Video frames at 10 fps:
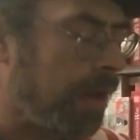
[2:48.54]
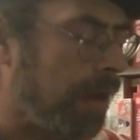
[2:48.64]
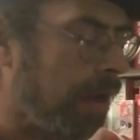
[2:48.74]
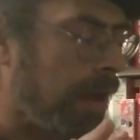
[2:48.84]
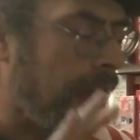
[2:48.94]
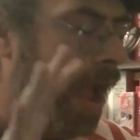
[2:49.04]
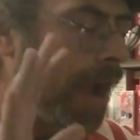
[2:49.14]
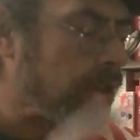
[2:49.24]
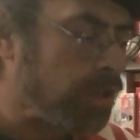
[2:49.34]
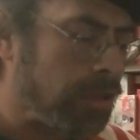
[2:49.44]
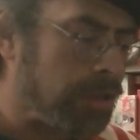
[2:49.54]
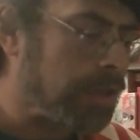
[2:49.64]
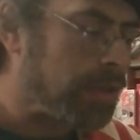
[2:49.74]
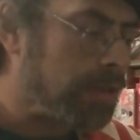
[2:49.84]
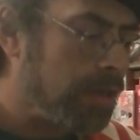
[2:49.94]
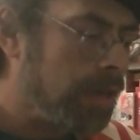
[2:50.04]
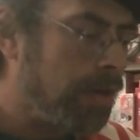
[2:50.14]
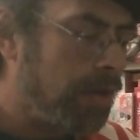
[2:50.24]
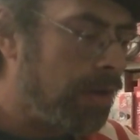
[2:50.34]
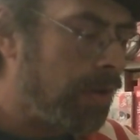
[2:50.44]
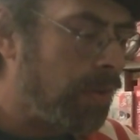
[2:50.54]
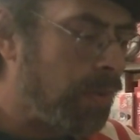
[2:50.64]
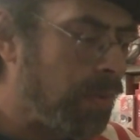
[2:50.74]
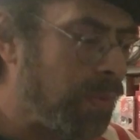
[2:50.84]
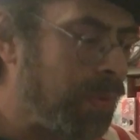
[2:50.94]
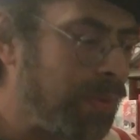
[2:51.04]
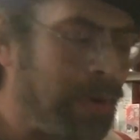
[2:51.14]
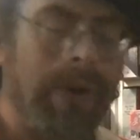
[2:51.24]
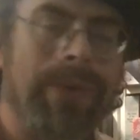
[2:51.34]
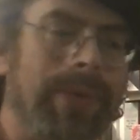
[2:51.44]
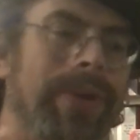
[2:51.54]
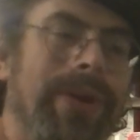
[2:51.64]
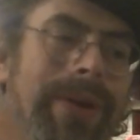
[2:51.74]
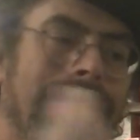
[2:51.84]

uh, actions you know you can